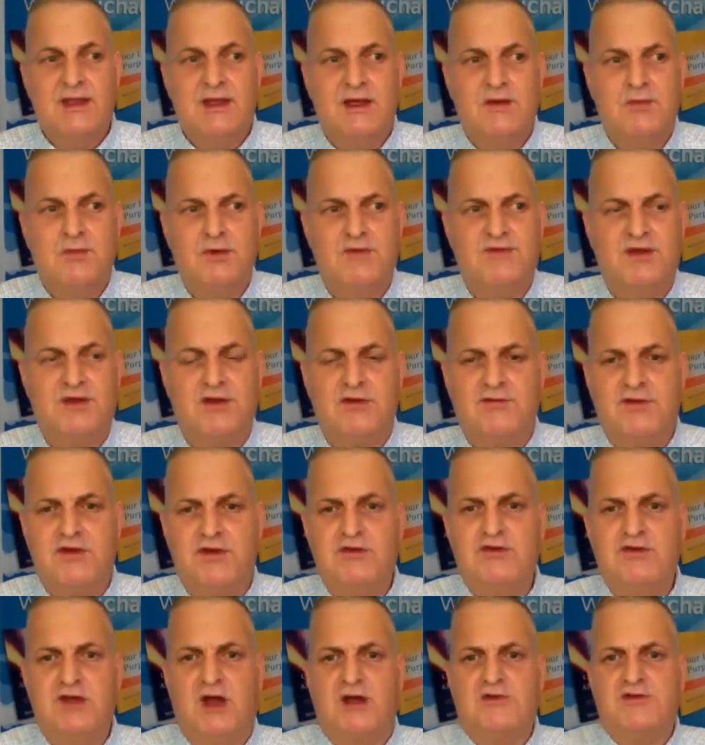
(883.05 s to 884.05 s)
We've interviewed
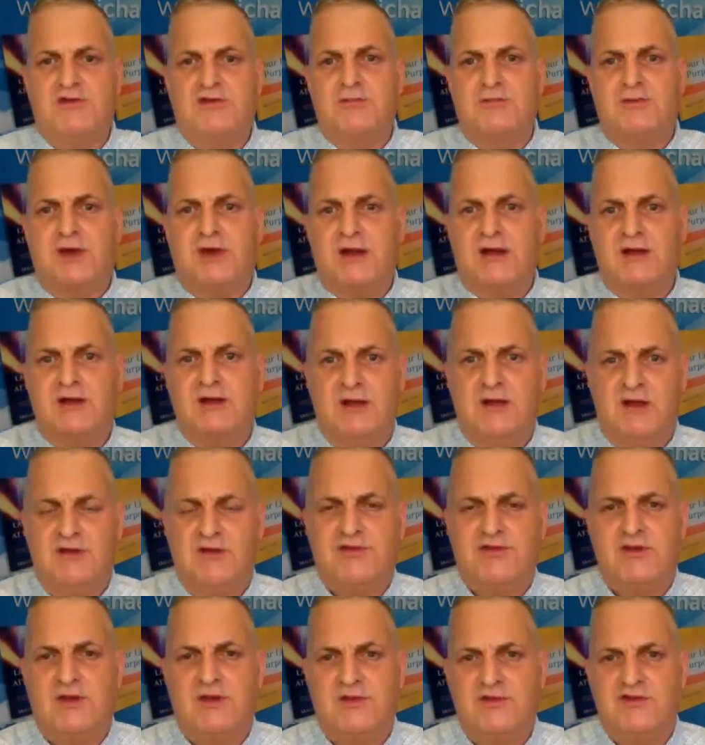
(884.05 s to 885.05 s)
Dr. Bradley
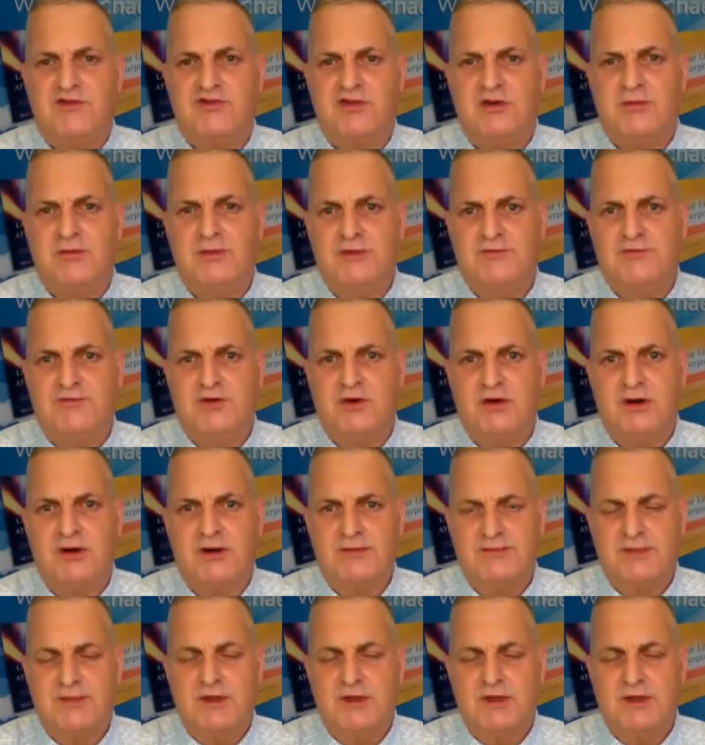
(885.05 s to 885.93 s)
Nelson on the show before.